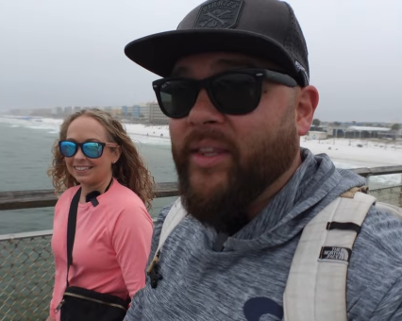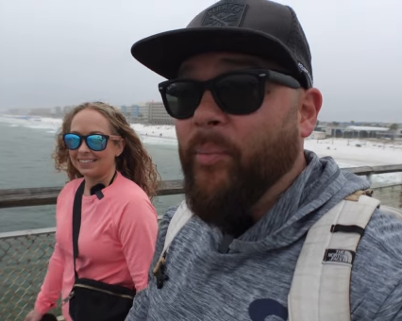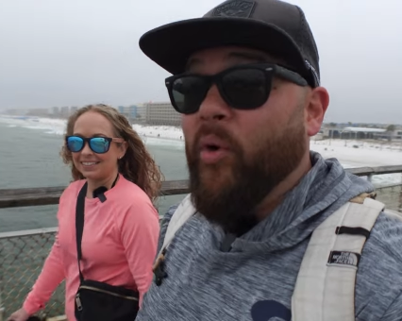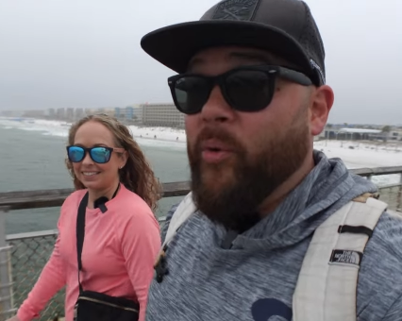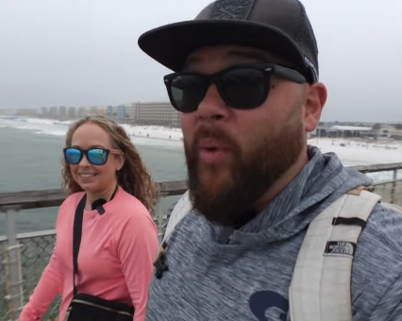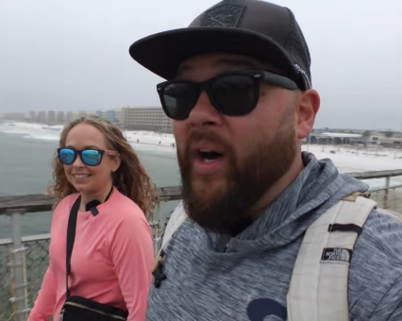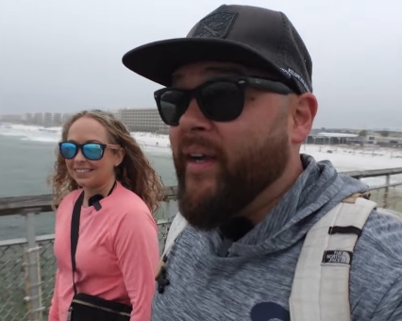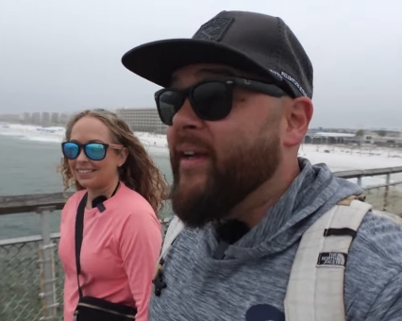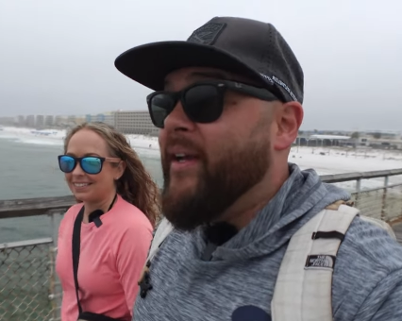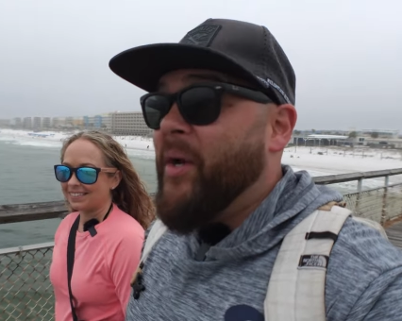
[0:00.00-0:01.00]
Speaker 1: the boardwalk.
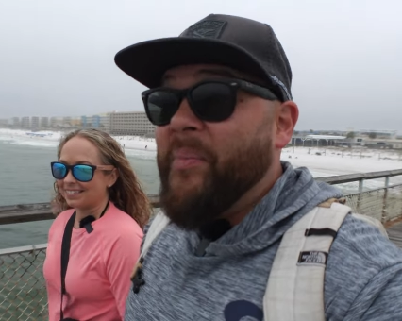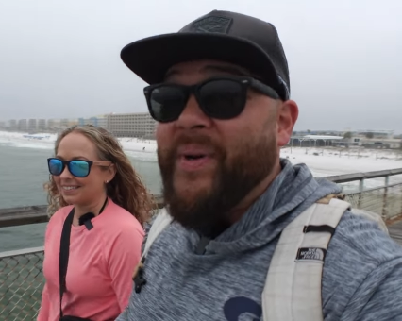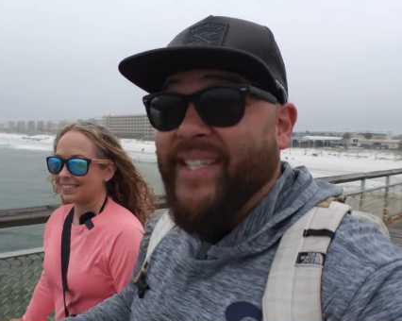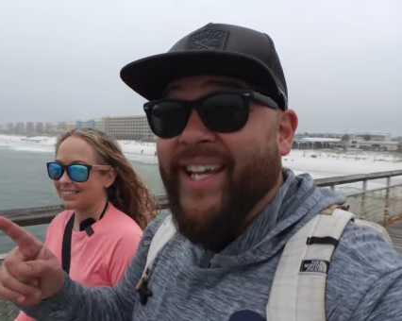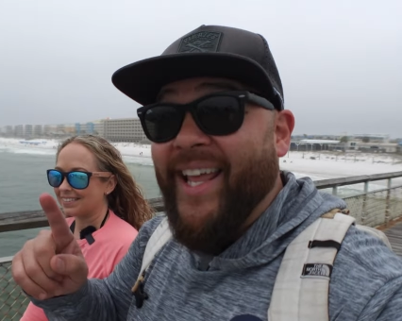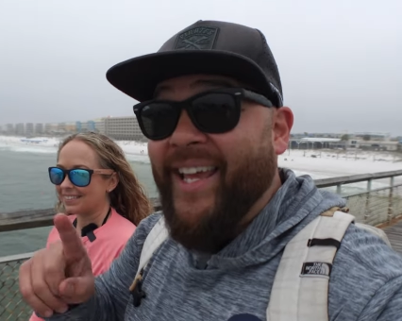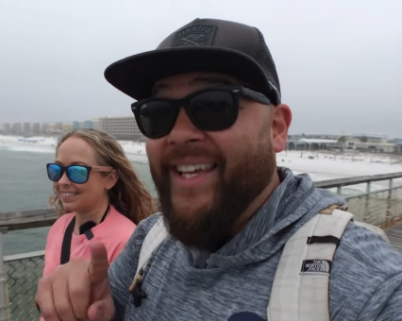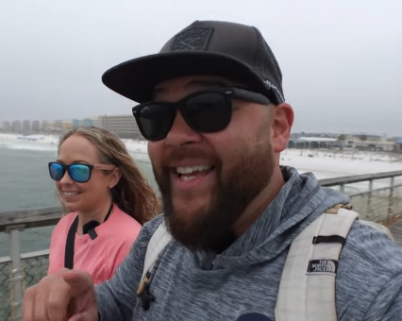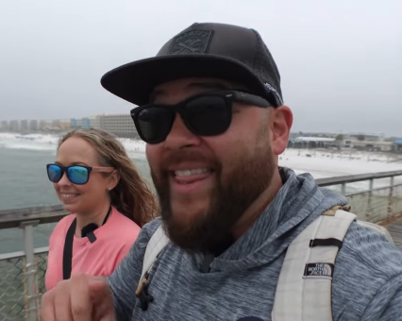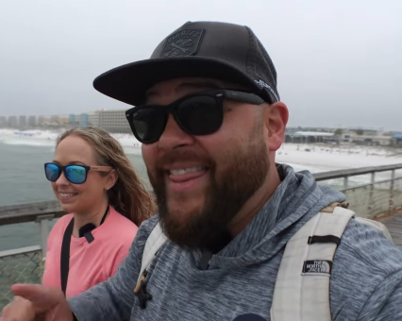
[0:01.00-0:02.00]
But
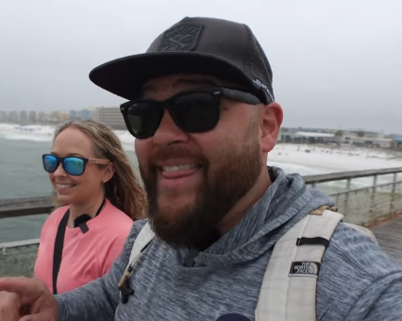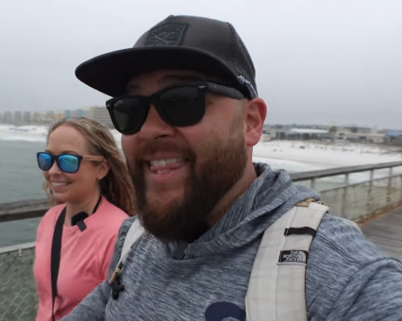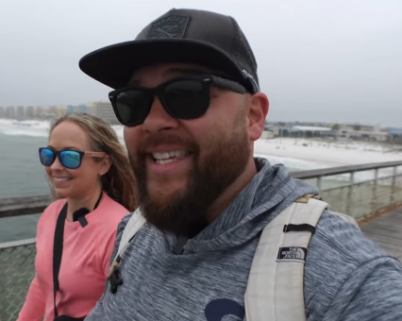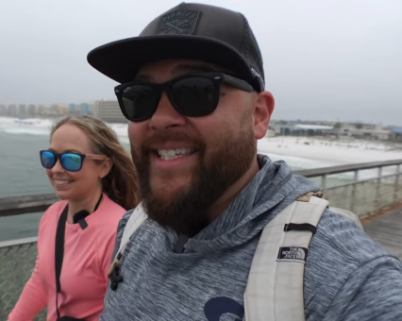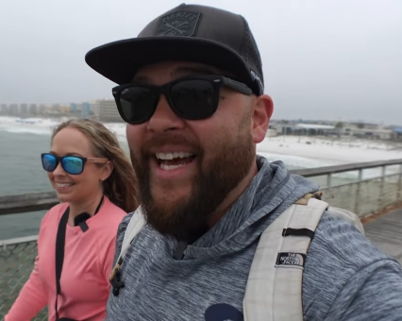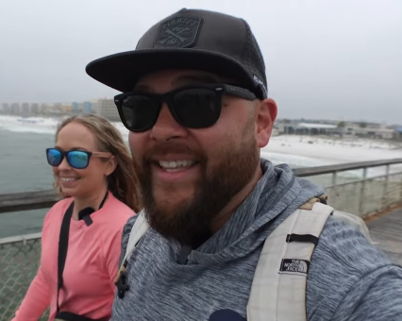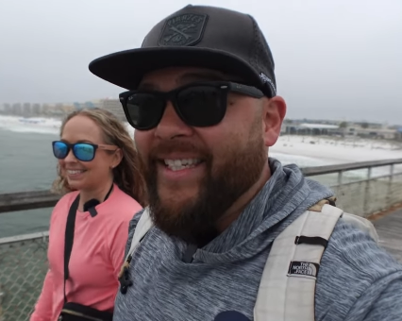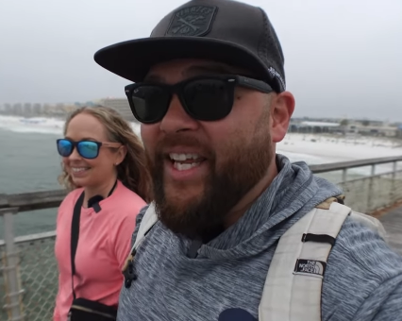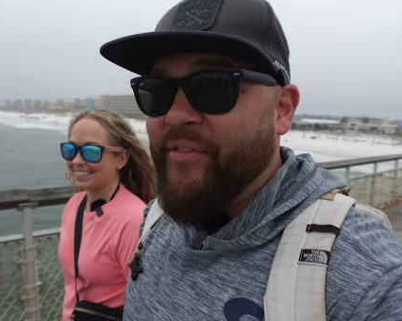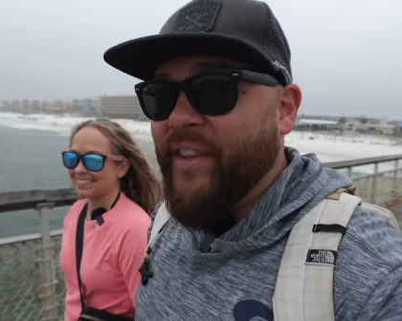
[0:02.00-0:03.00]
today, is not the
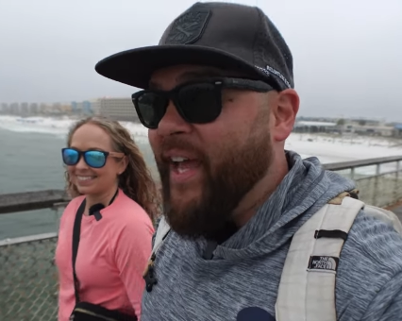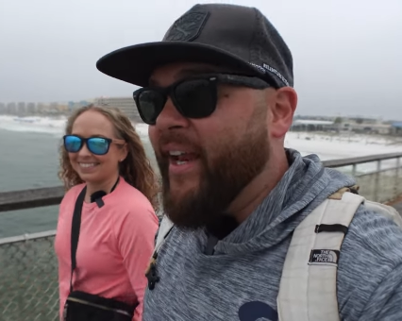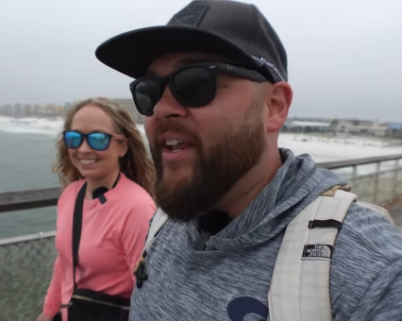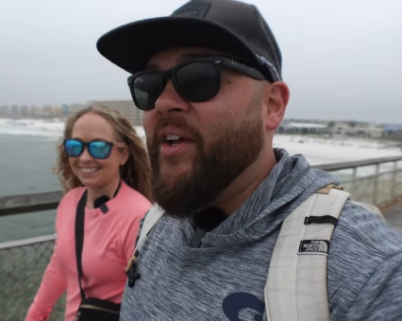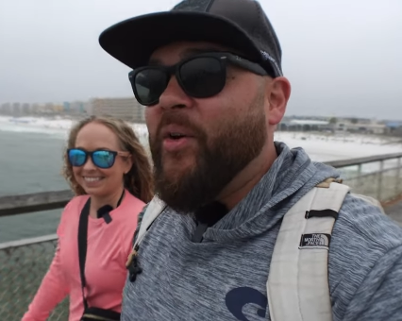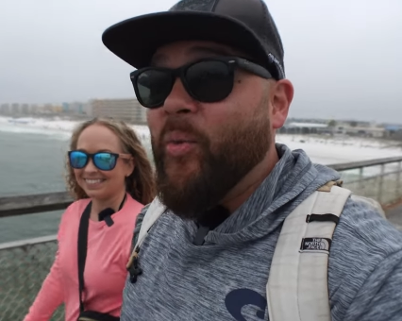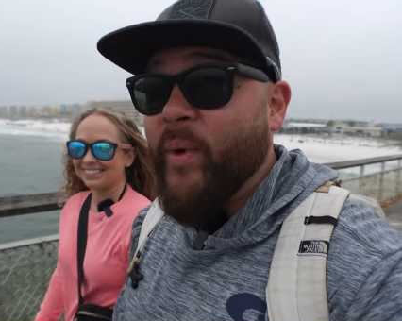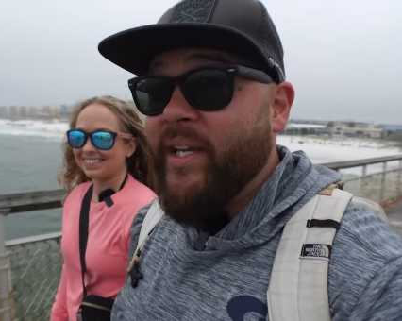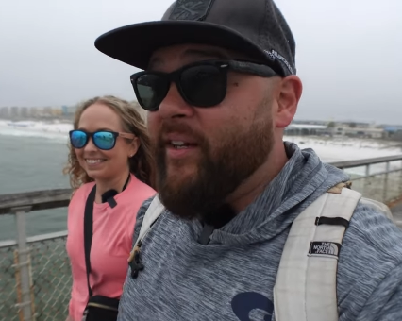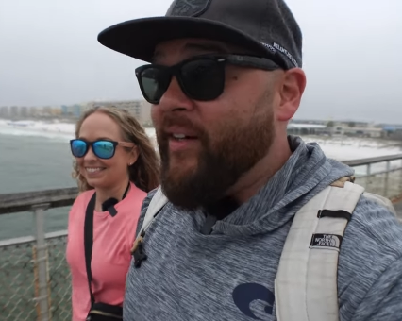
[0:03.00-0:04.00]
day for that.
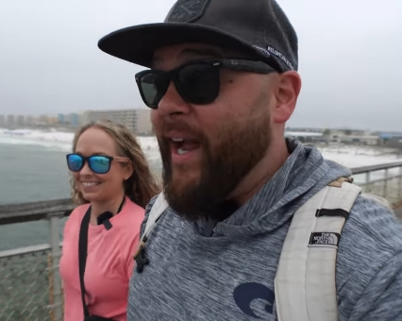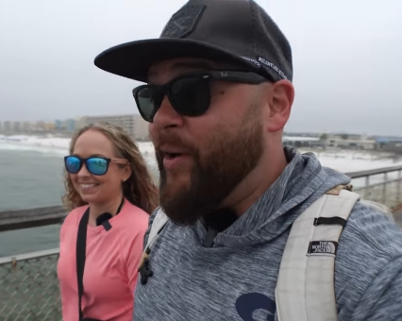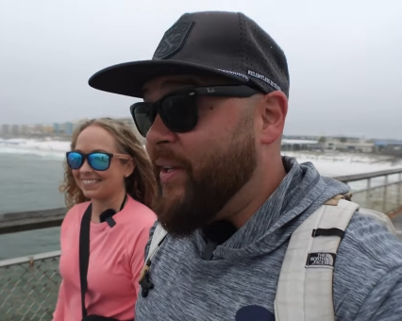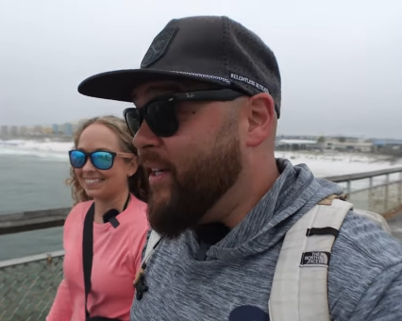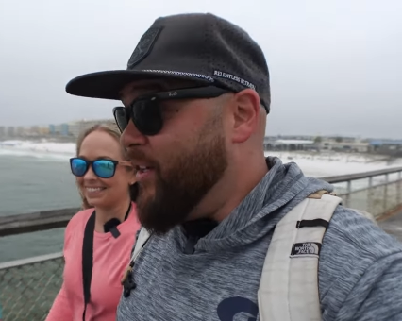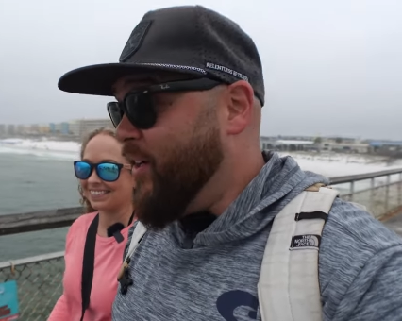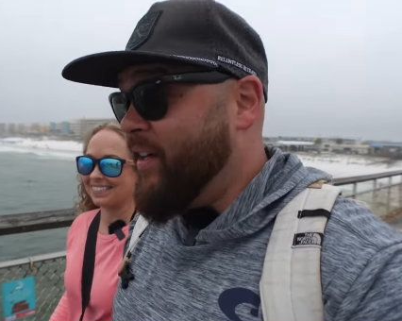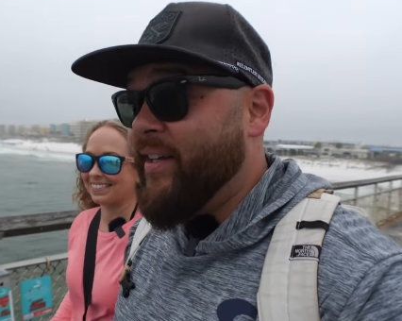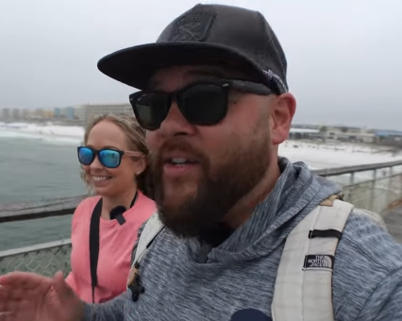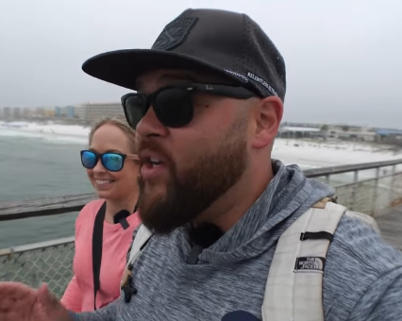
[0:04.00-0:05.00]
We are out here
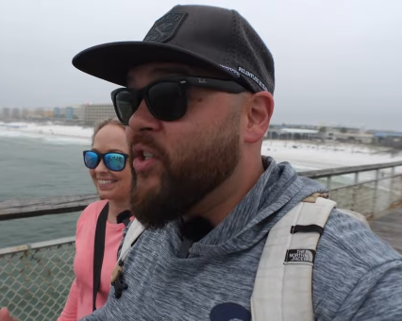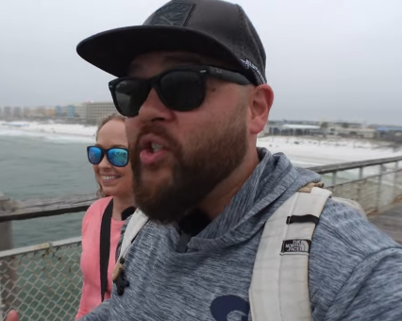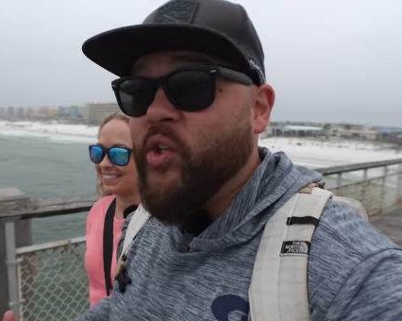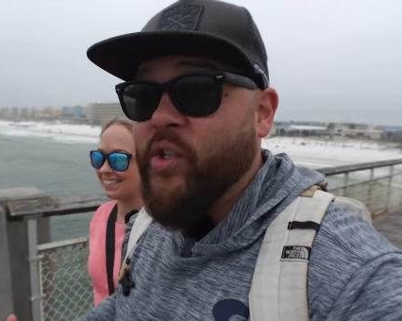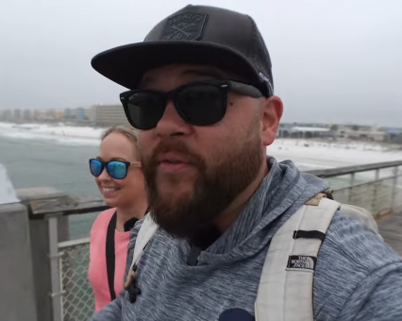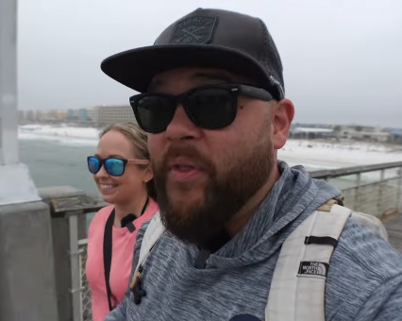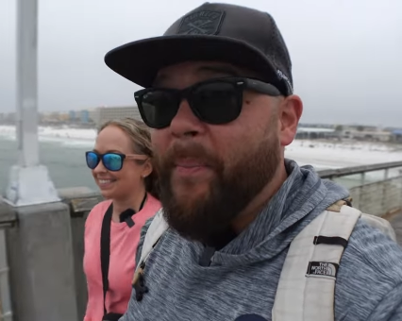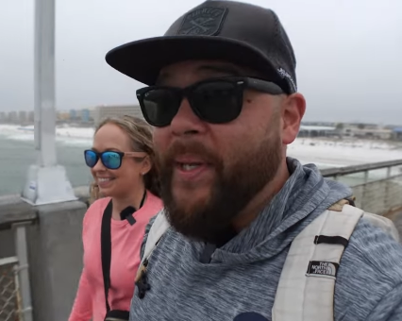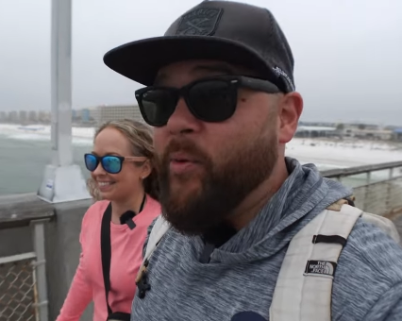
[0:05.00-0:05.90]
searching for the big